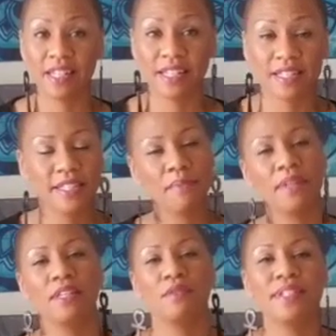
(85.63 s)
And it's
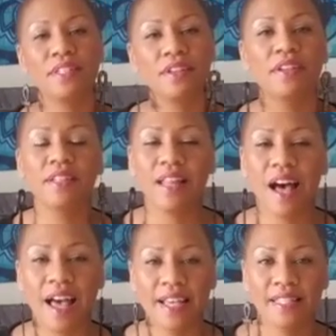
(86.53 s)
something you
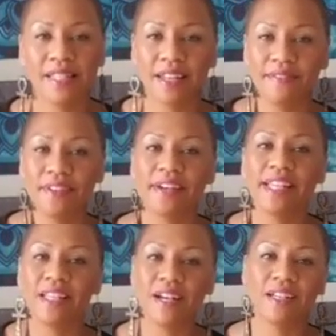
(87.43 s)
internalize at a very
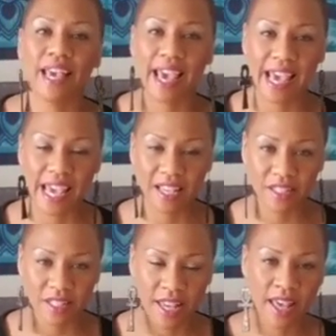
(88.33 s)
young age.